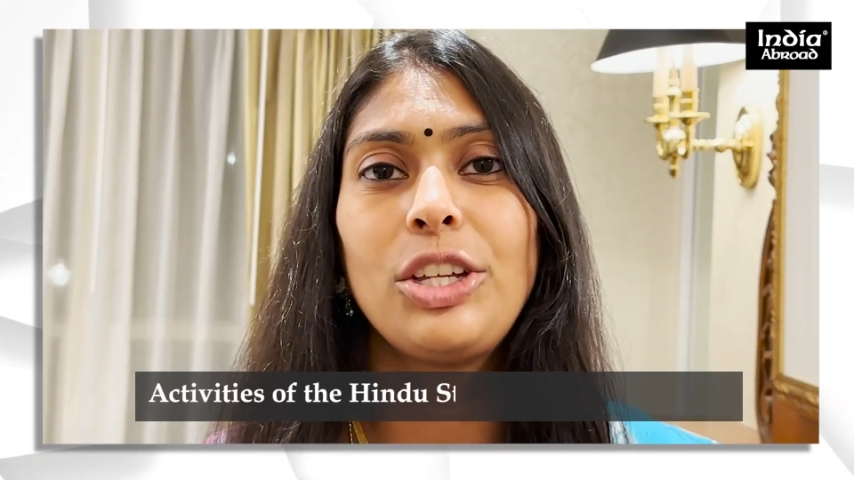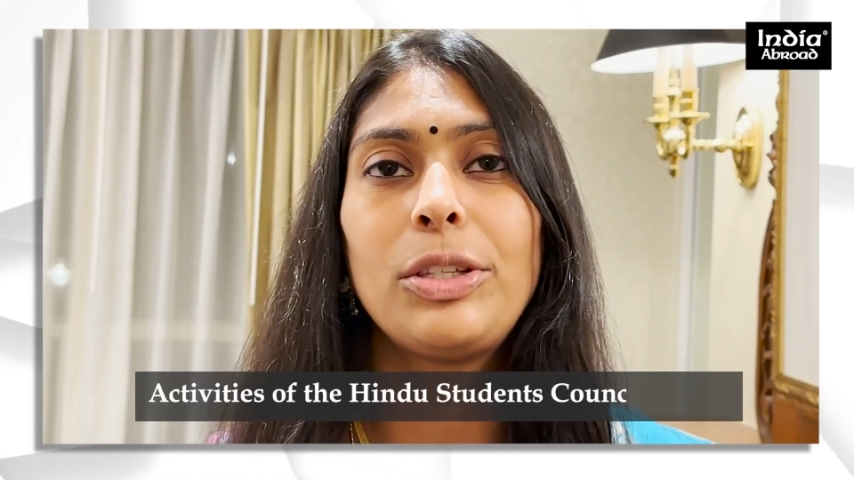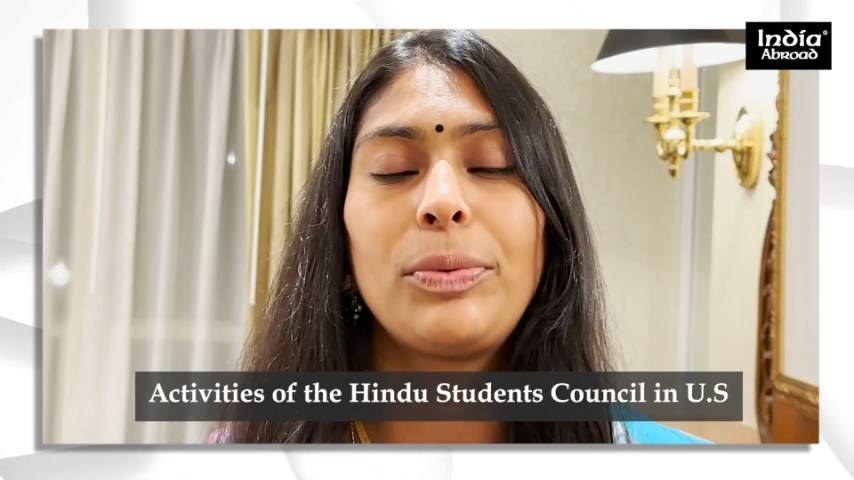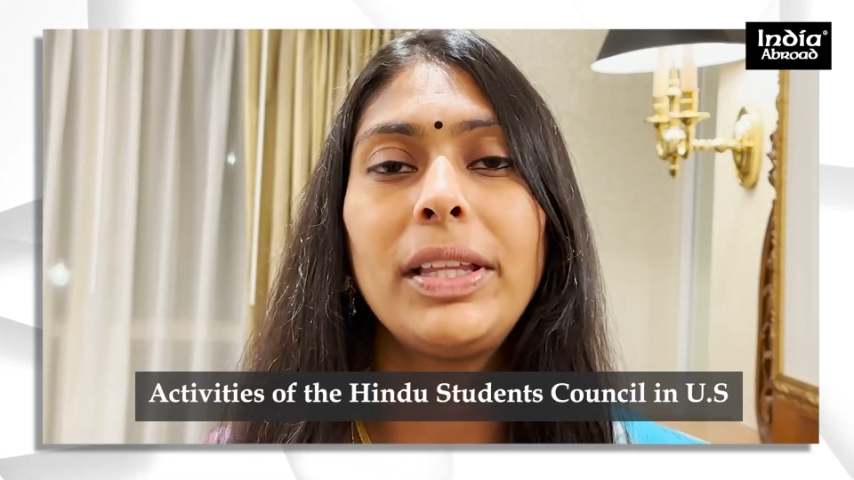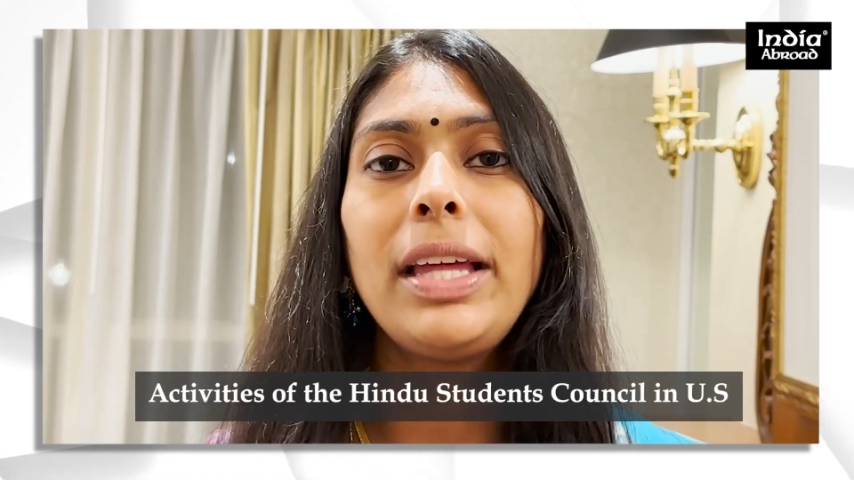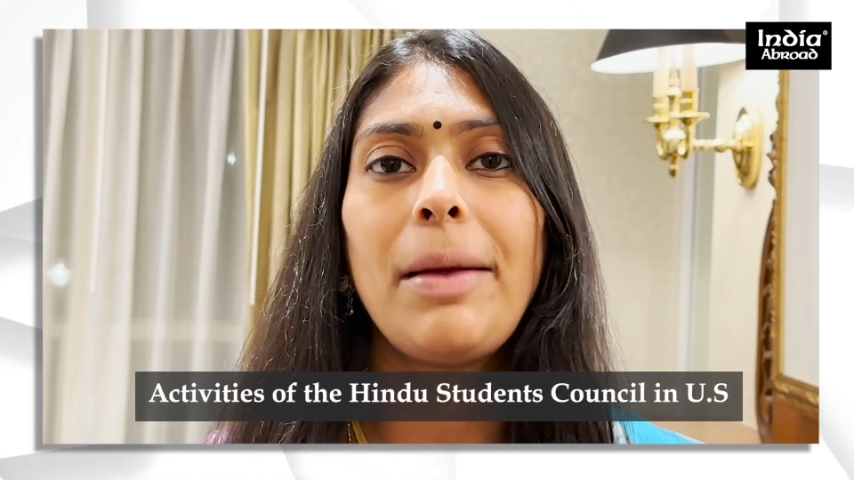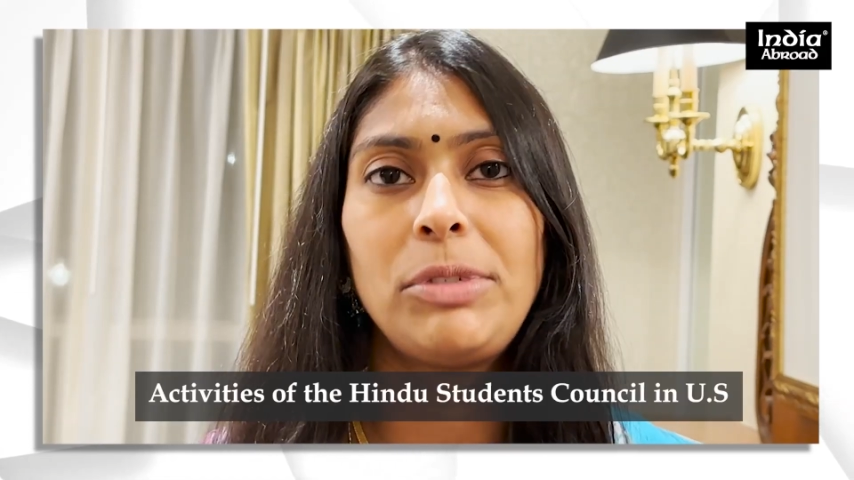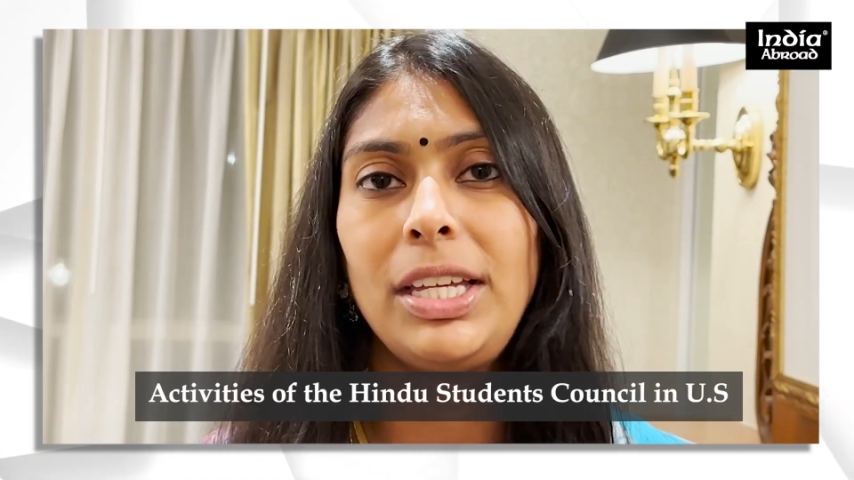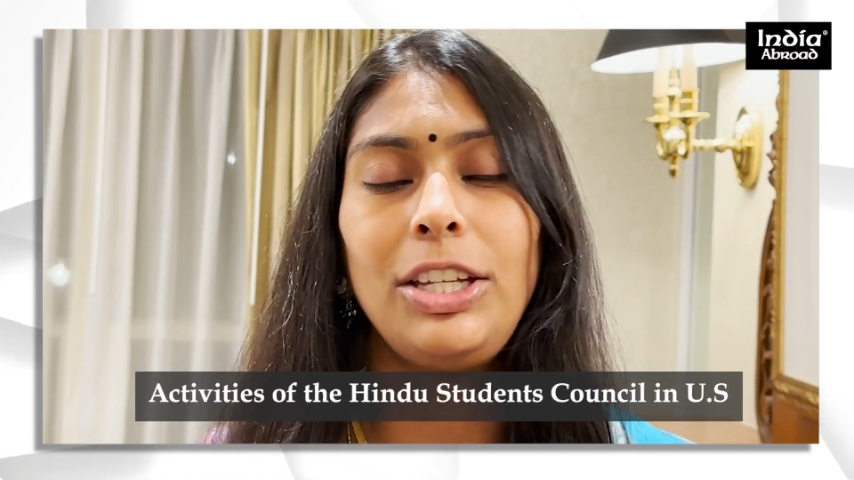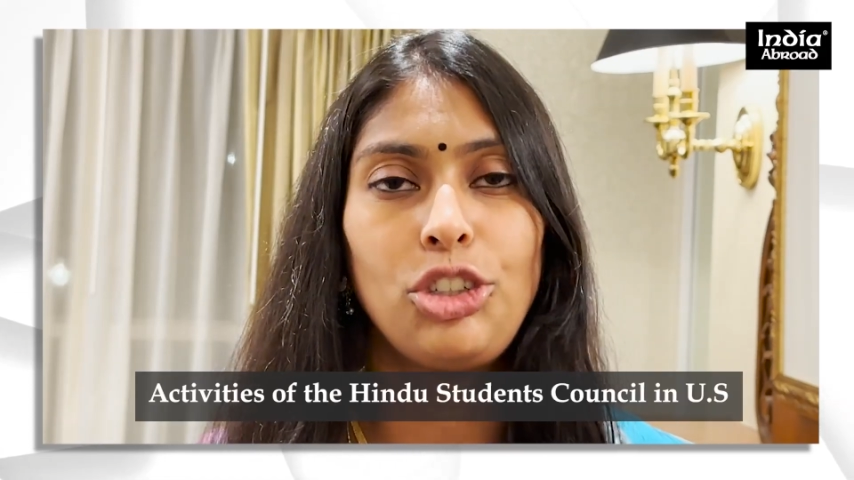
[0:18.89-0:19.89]
So it's really
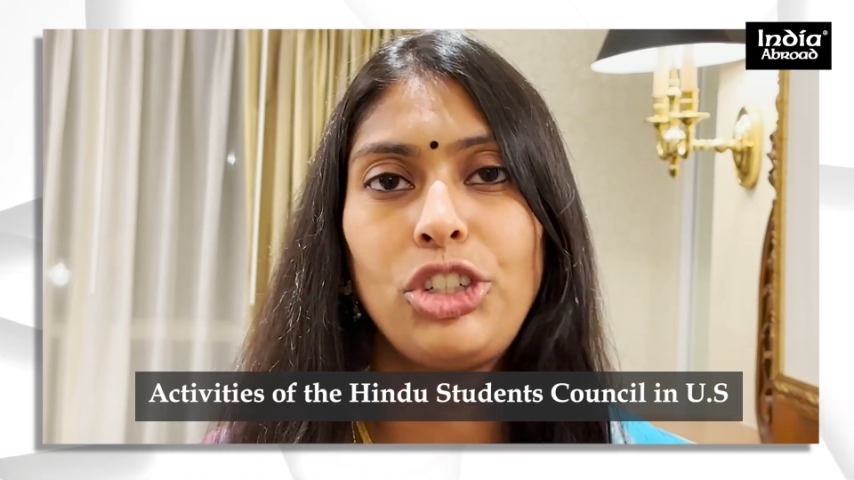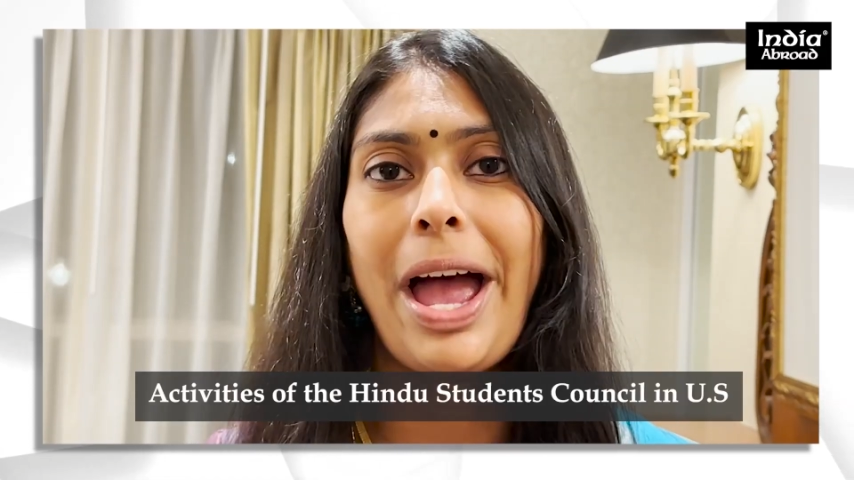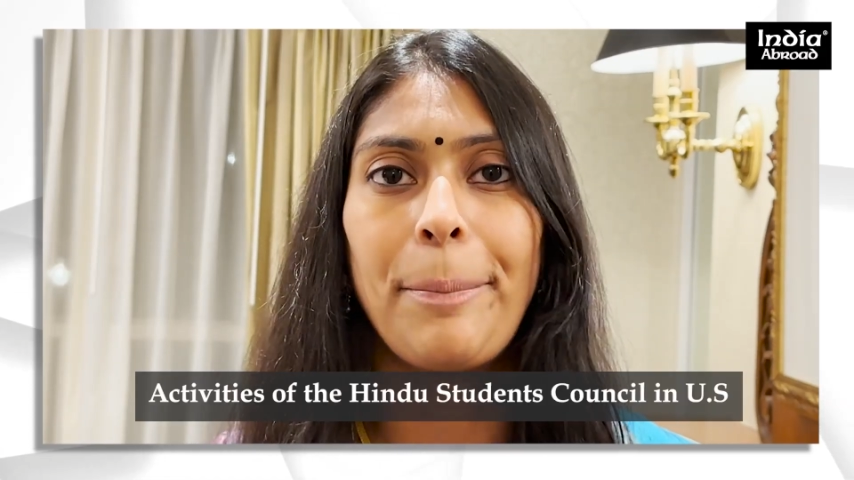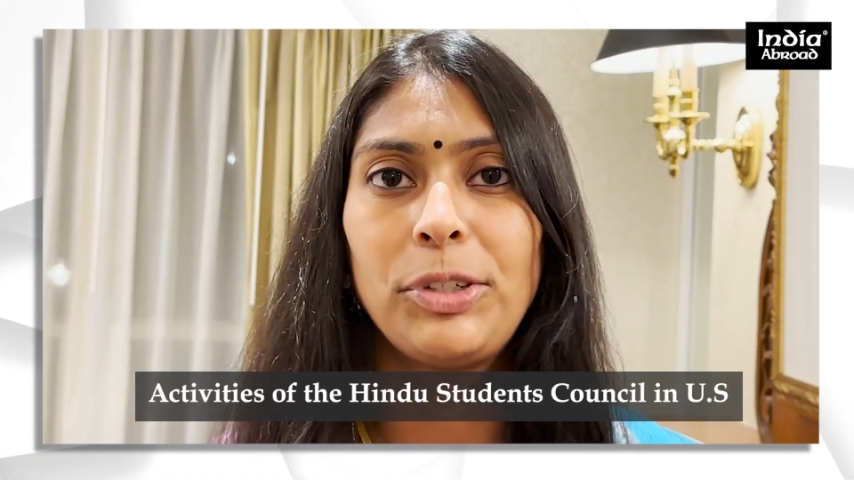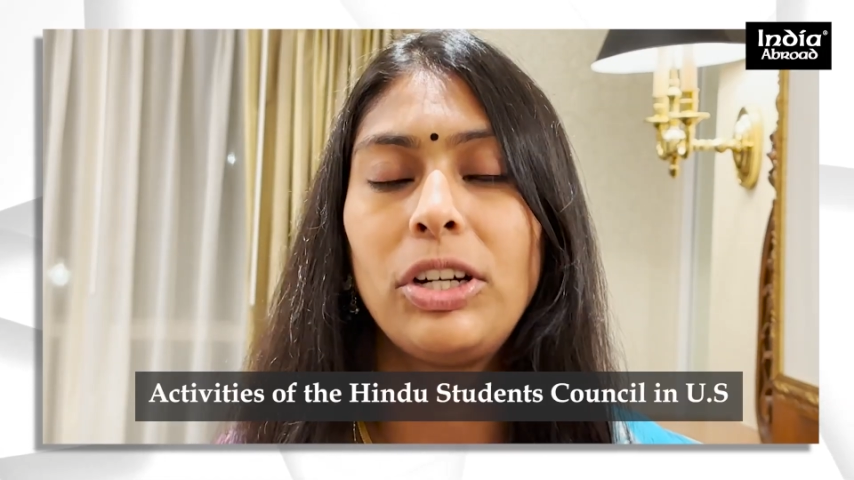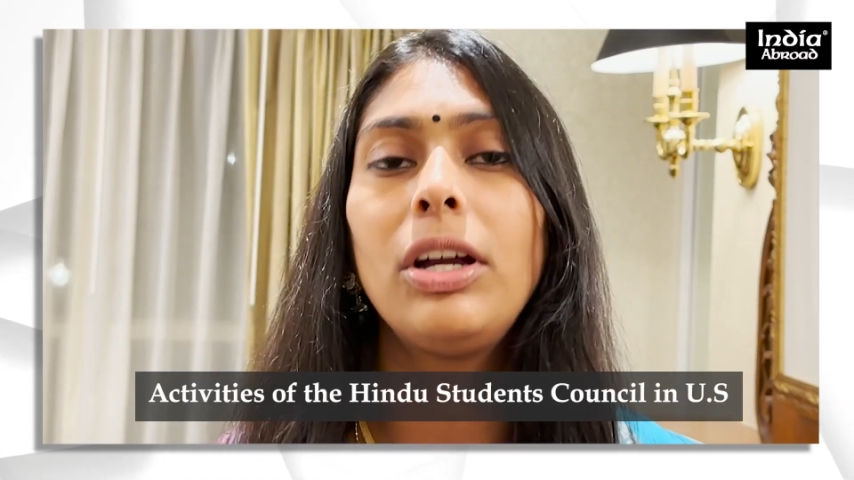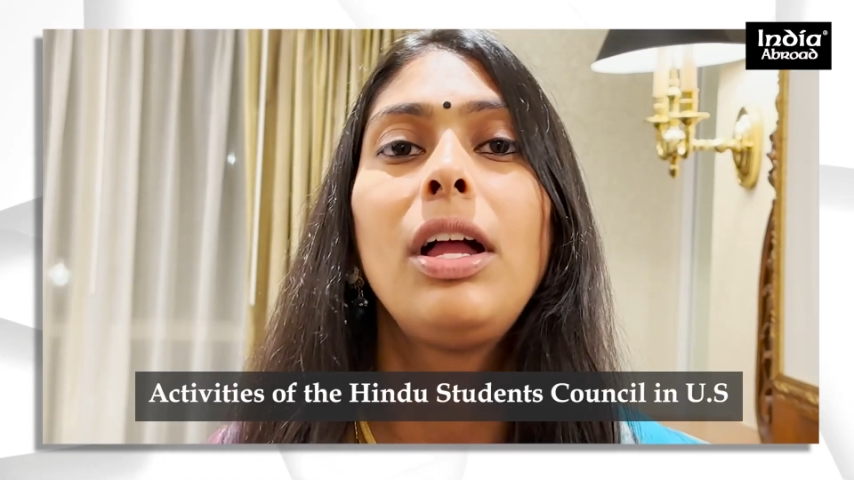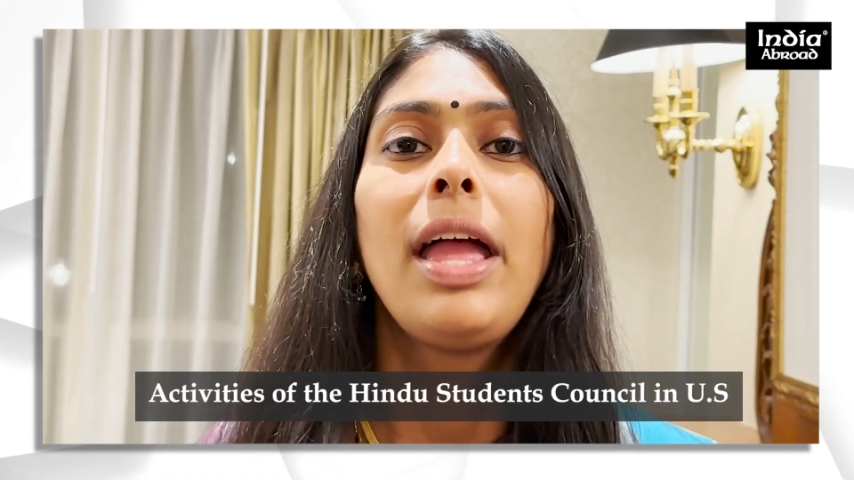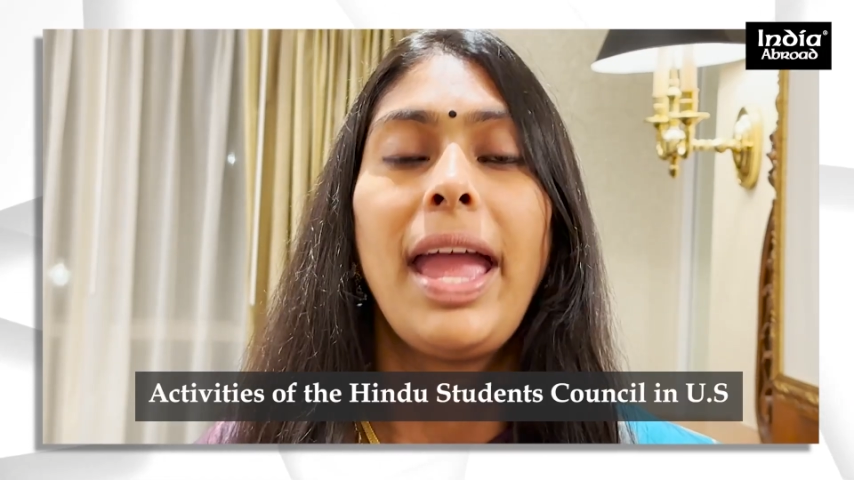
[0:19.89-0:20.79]
up to each chapter